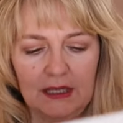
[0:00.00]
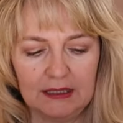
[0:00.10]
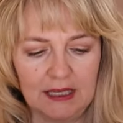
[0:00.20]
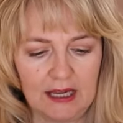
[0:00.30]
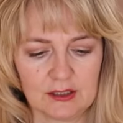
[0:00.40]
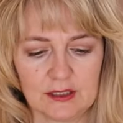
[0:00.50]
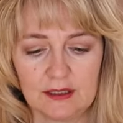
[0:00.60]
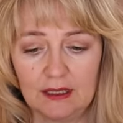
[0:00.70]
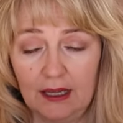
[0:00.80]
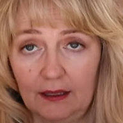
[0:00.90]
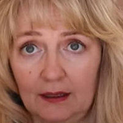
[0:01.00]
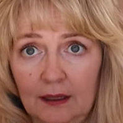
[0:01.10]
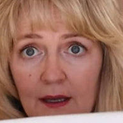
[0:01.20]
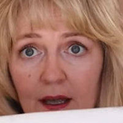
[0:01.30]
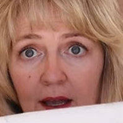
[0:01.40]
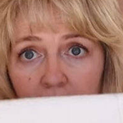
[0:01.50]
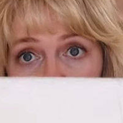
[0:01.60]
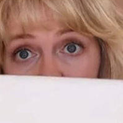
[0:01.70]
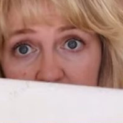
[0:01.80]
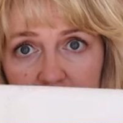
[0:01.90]
being attached to the neck. Of
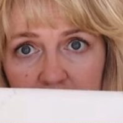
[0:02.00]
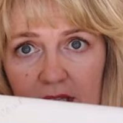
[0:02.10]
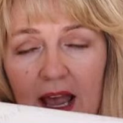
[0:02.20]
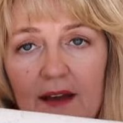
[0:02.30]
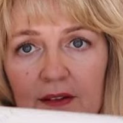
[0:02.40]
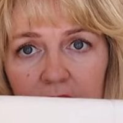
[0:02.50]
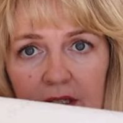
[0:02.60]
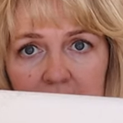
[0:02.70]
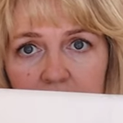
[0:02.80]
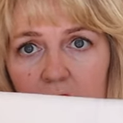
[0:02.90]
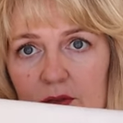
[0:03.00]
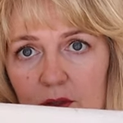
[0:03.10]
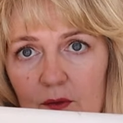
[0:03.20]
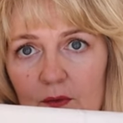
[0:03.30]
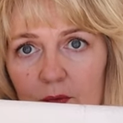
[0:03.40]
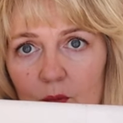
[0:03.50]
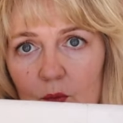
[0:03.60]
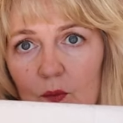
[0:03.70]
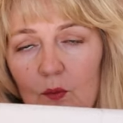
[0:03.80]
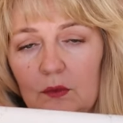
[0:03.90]
course, this is half of it. It's also
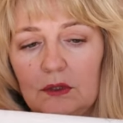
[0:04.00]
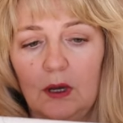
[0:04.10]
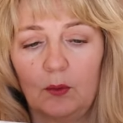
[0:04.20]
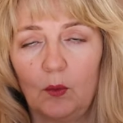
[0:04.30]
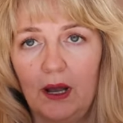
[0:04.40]
double